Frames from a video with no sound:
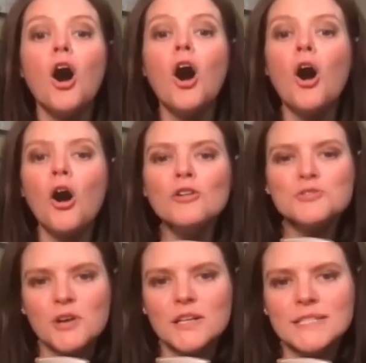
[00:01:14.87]
All
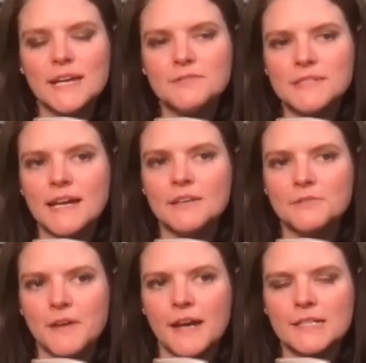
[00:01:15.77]
drugs have side
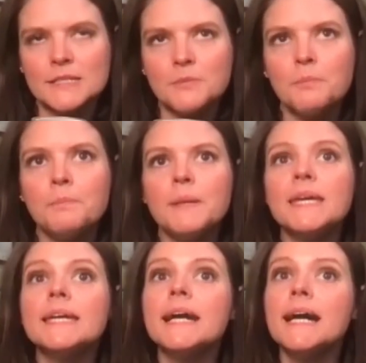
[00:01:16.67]
effects
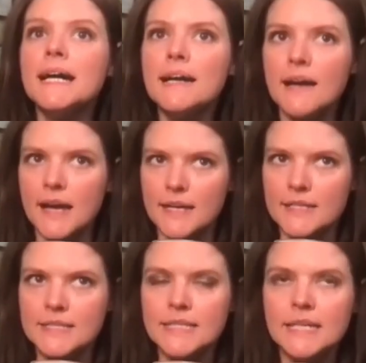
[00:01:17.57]

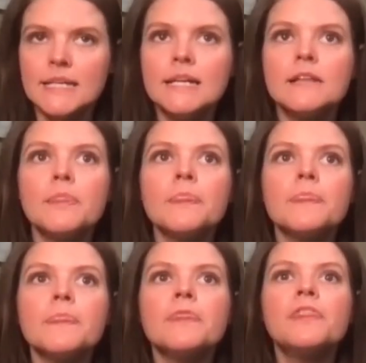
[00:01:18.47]
because
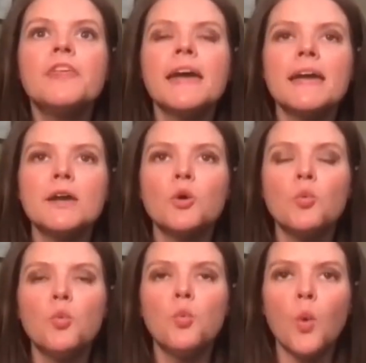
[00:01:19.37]
they
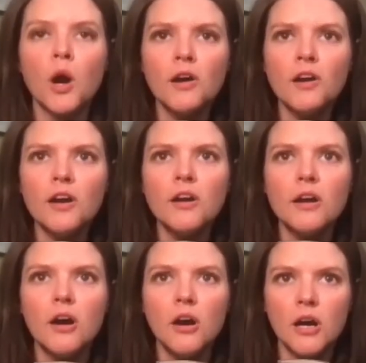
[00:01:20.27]
work
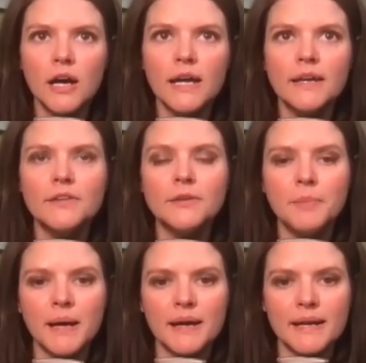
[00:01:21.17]
on the
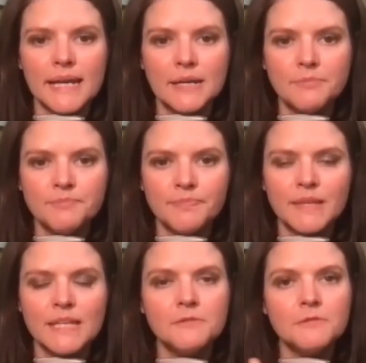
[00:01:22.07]
body
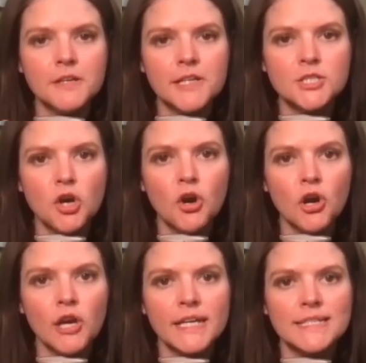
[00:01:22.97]
in a very
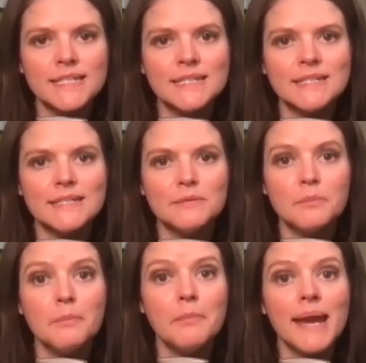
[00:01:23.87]
targeted
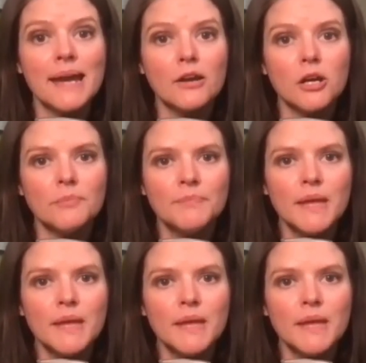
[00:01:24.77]
manner.